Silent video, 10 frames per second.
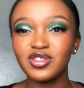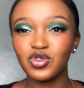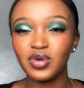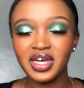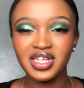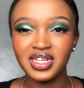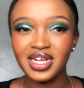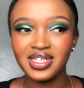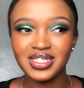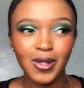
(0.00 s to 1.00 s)
to
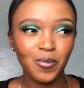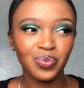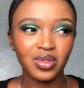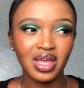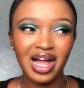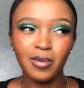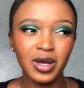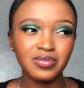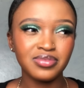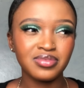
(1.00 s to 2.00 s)
Wakadinali's
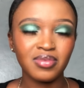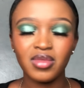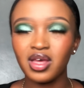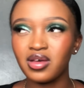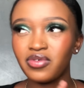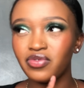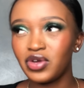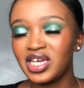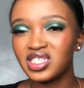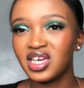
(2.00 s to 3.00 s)
album for
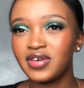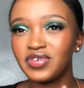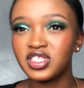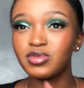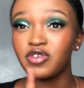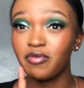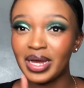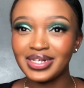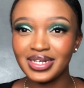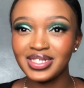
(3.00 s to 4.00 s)
last year, Victims of
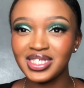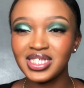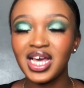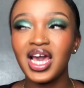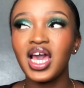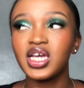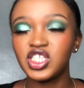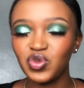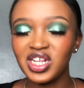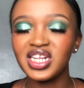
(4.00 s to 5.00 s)
Madness. It's
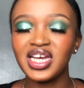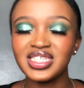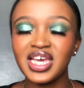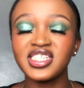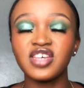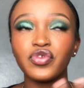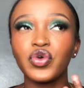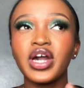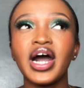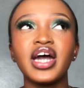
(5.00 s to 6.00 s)
really nice, guys. If you
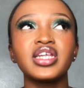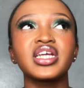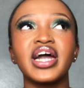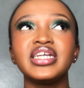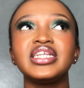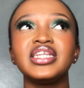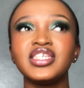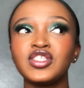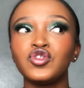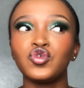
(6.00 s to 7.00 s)
can, kindly
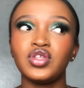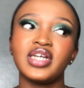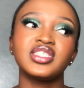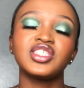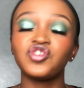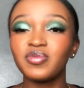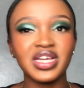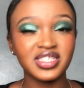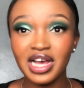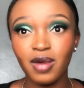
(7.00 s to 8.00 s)
listen to that, stream
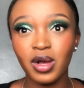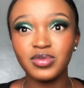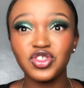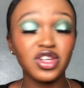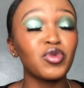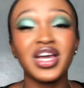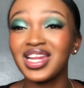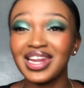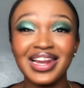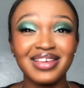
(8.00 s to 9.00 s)
that album, stream
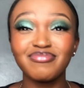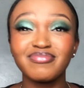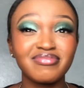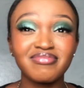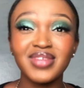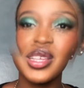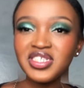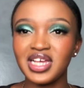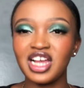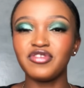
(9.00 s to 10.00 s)
Wakadinali. What
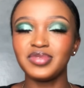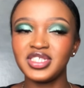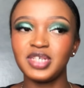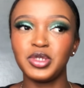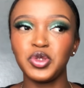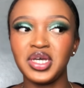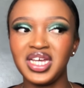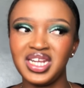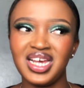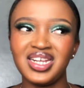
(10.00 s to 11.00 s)
I love most about
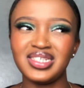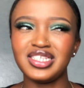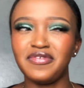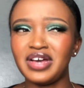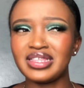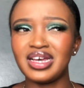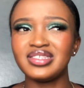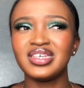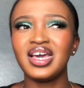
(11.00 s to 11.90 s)
Wakadinali is the fact that